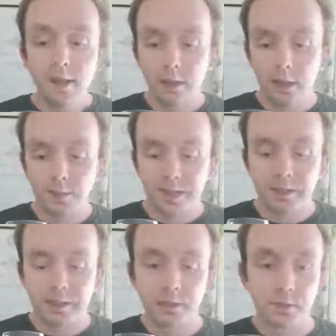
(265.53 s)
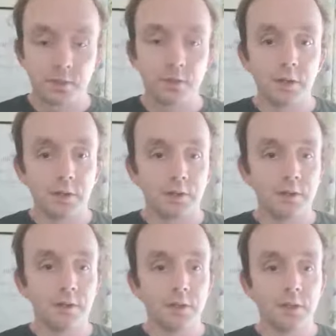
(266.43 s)
I think it's also a nice
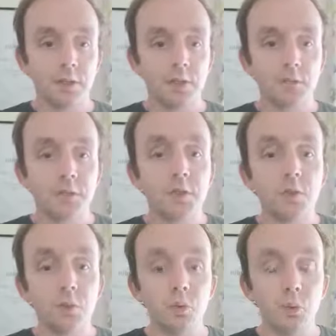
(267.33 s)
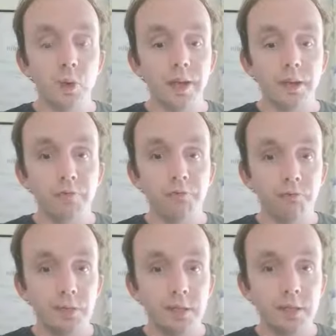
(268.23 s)
alternative to a
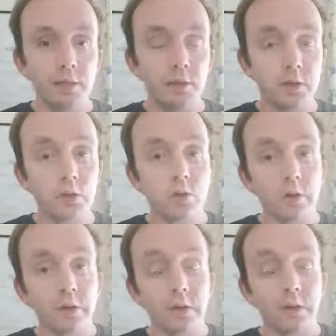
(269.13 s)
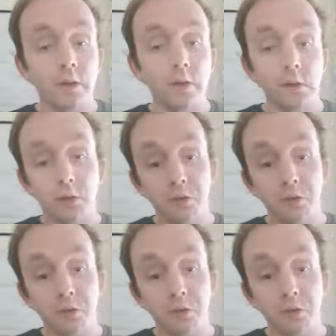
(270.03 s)
really nice dry style